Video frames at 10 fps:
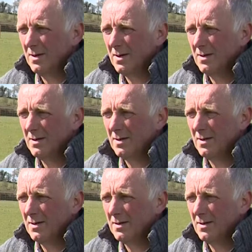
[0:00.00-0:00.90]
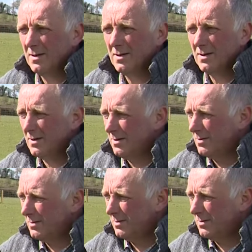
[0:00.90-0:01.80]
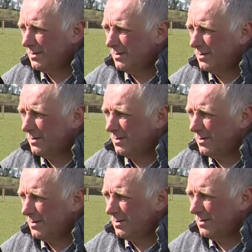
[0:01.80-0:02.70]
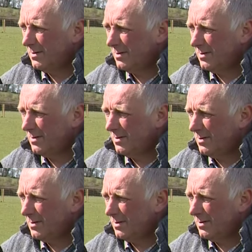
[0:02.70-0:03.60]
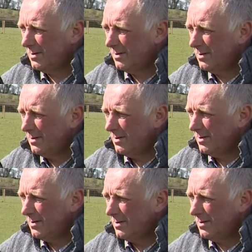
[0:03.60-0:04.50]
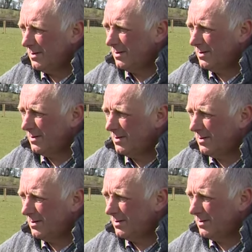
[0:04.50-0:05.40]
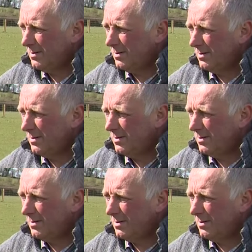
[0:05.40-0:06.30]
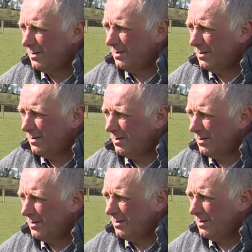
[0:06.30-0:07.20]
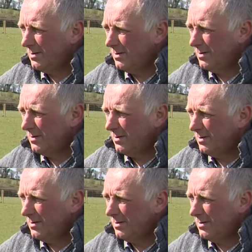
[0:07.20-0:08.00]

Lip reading: (not speaking)